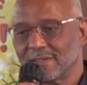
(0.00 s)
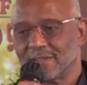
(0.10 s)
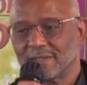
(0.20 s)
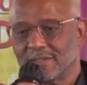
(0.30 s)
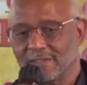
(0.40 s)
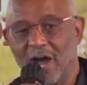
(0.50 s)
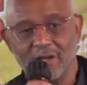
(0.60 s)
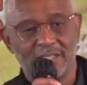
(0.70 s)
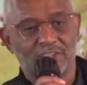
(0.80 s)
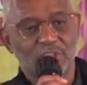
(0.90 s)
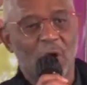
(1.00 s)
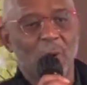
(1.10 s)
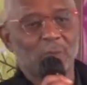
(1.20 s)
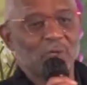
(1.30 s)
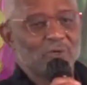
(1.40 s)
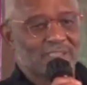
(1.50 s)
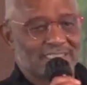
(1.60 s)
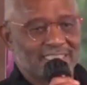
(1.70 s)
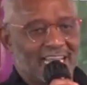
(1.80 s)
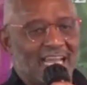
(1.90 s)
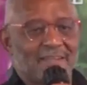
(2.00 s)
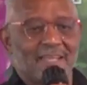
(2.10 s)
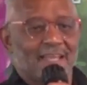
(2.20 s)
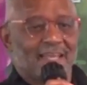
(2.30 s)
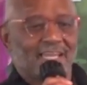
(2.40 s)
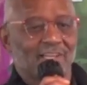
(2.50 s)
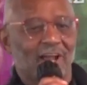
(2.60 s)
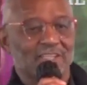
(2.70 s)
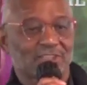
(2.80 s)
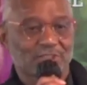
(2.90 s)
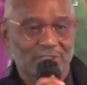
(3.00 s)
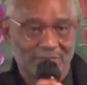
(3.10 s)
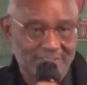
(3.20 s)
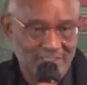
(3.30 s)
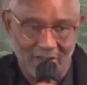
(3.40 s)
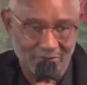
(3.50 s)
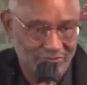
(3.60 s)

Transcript: Not only did Job lose his kids, he lost servants also.